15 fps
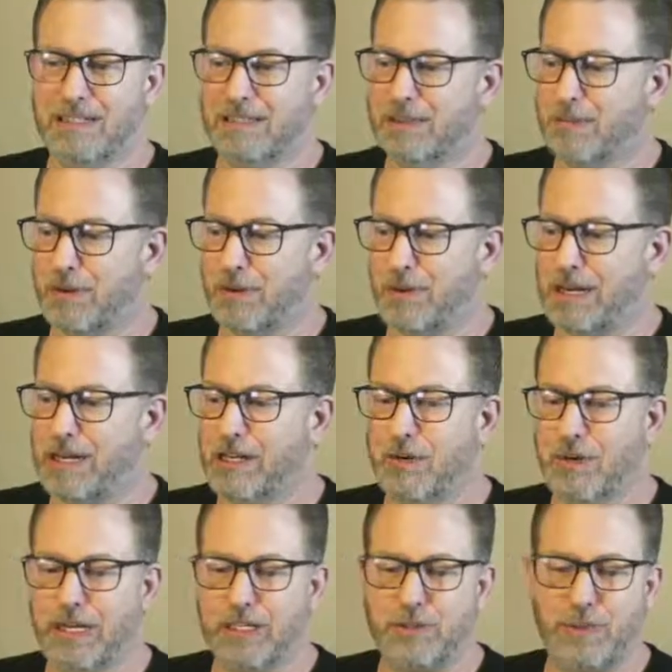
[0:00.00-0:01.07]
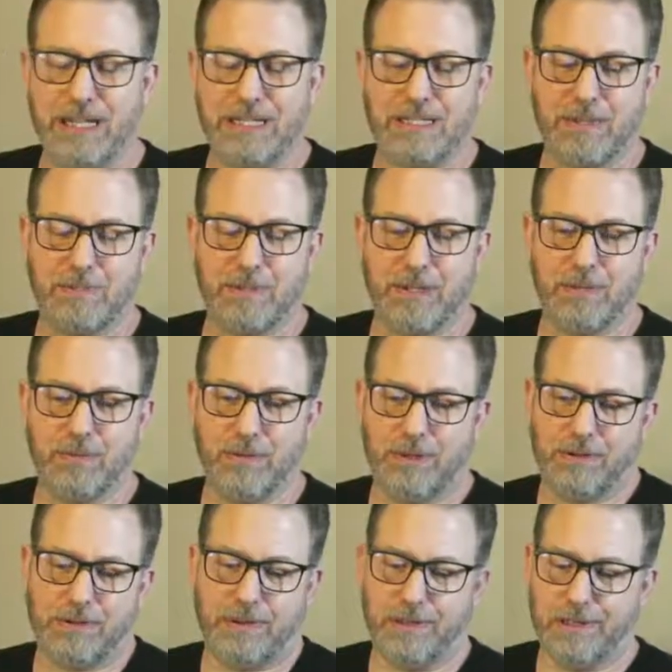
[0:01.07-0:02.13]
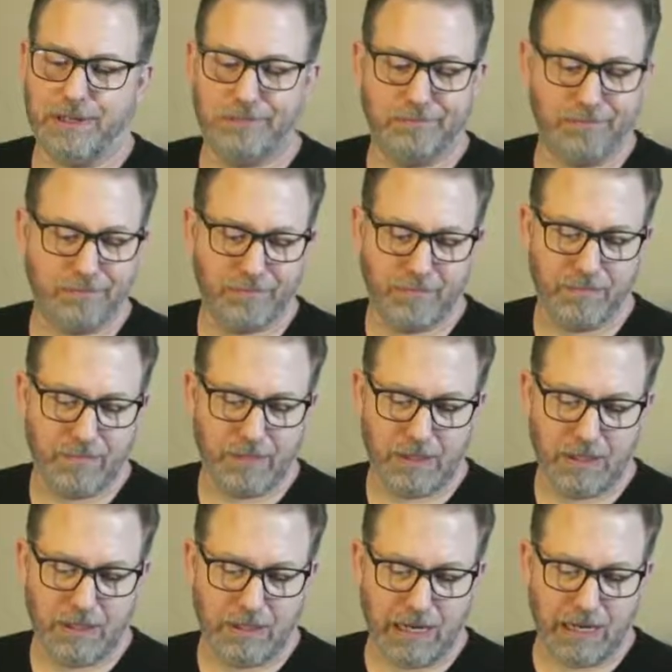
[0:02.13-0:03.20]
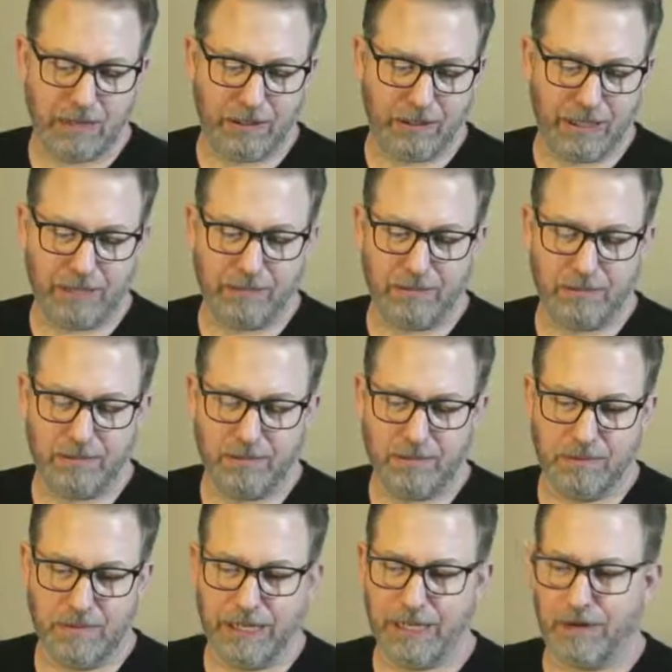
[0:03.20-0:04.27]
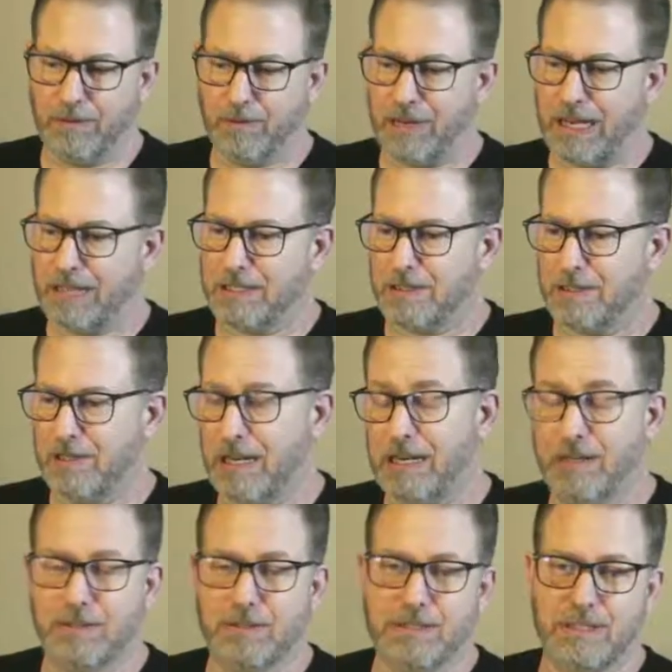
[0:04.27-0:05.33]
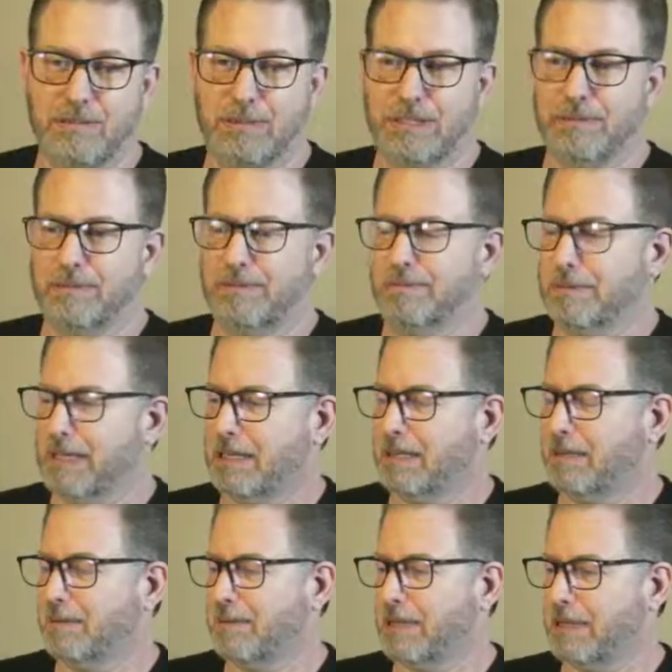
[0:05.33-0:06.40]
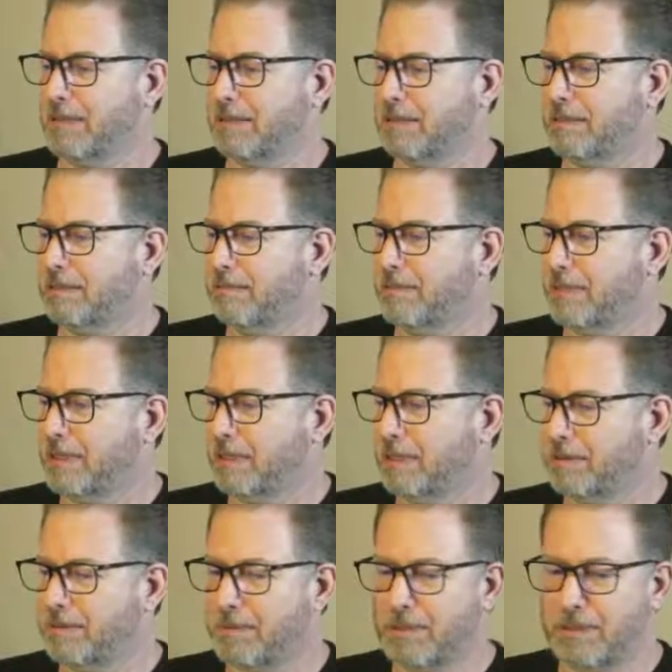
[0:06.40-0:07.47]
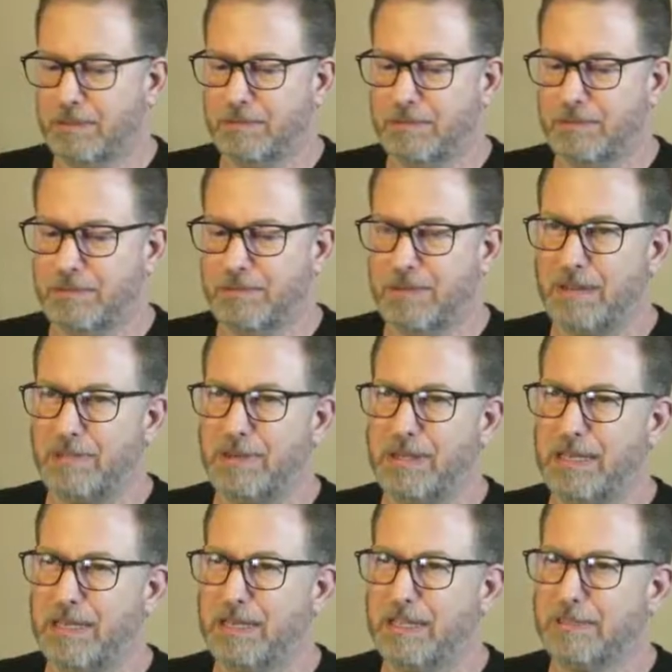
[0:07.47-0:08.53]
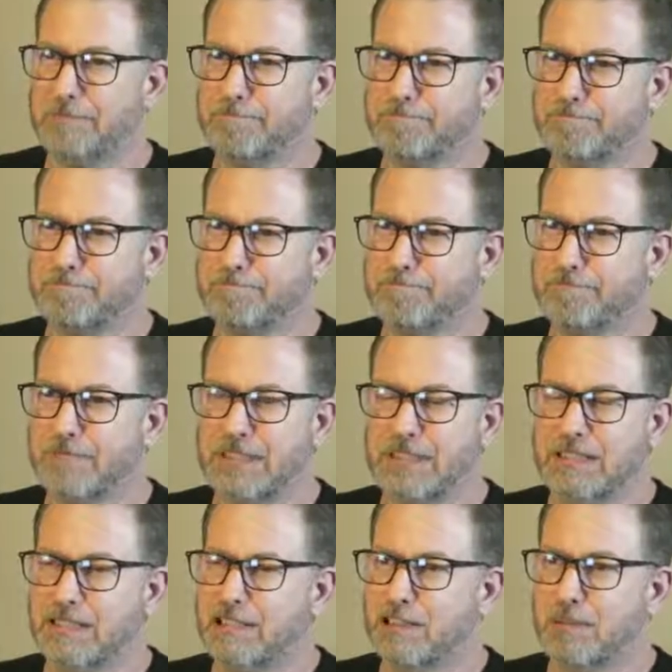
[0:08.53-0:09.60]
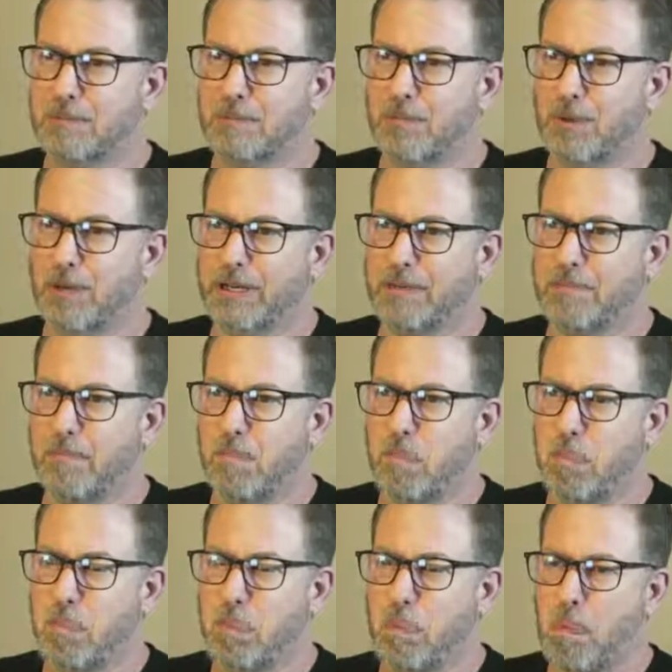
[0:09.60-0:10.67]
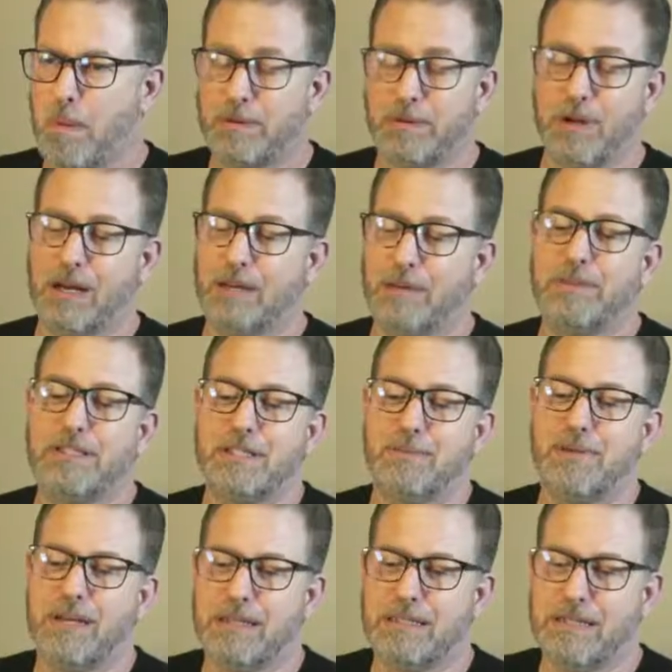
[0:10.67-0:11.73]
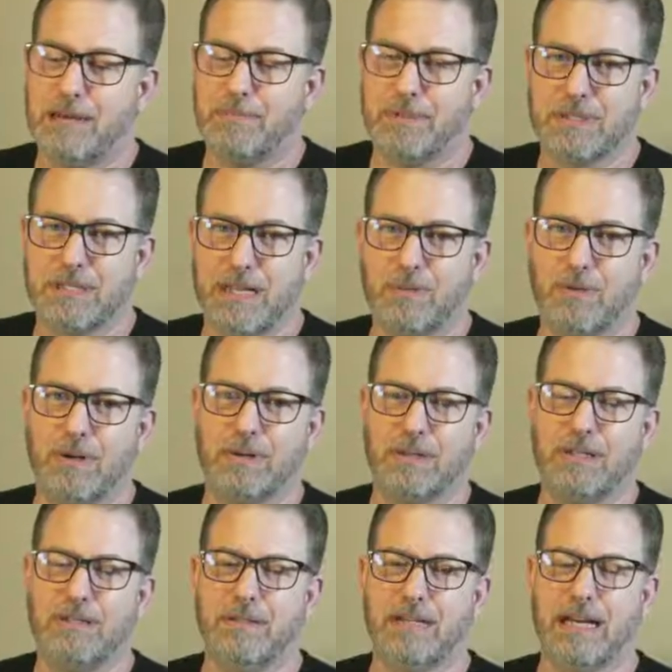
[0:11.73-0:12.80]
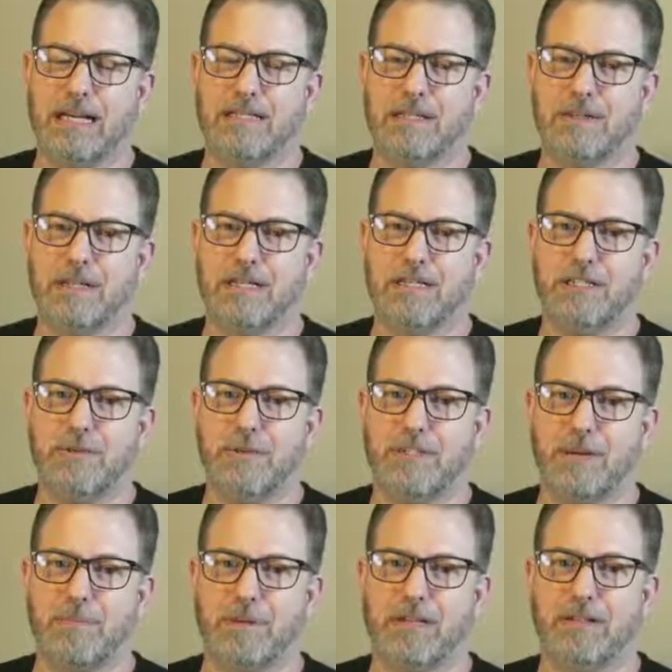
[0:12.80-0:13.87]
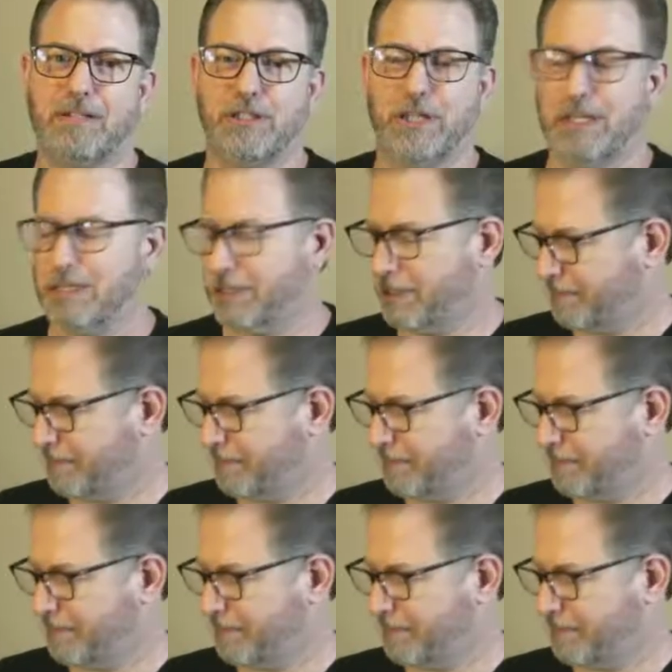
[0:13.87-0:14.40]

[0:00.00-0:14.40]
I wanted to go in and tweak something with, I don't know, like linear advance, or I don't know, something that, that maybe, boy, I'm trying. Give me some examples. Like, what are the kinds of things you would typically change?